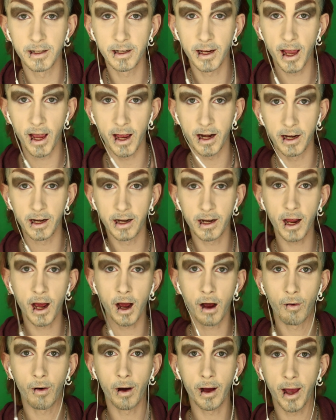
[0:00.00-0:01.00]
indeed.
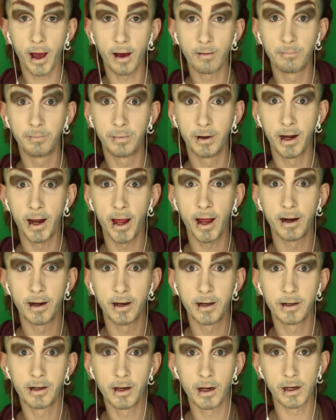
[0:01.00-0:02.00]
Now I have
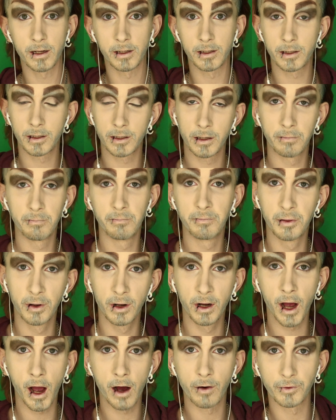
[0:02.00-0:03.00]
blended these
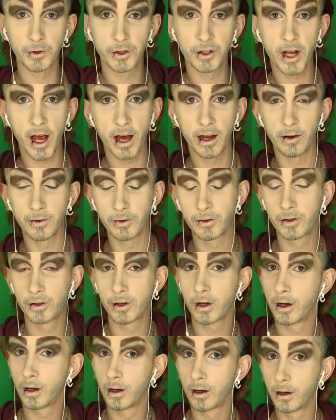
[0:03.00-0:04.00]
brown shadows.
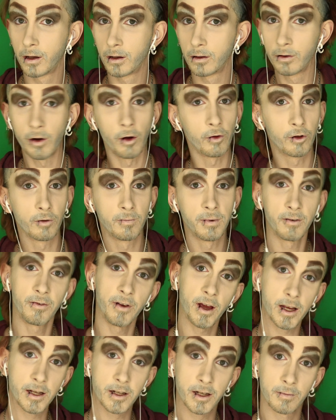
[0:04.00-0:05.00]
Not to
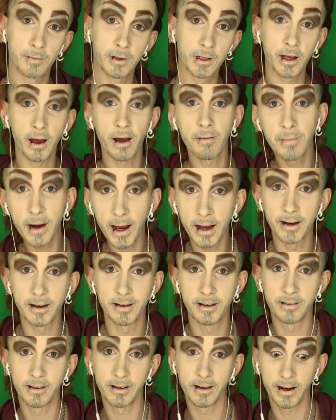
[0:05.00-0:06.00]
perfection, but I have
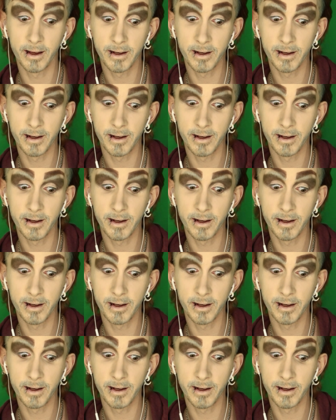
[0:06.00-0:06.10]
blended it at